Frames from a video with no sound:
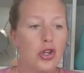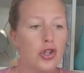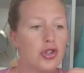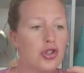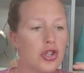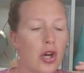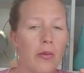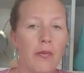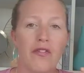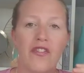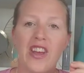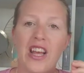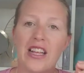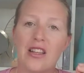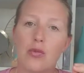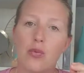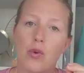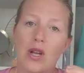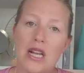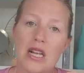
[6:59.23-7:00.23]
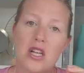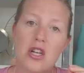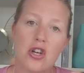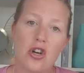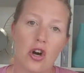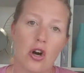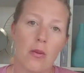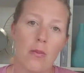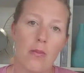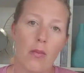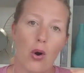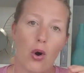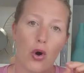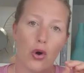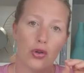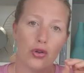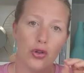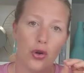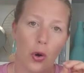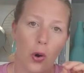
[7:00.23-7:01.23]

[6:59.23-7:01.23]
some things will come on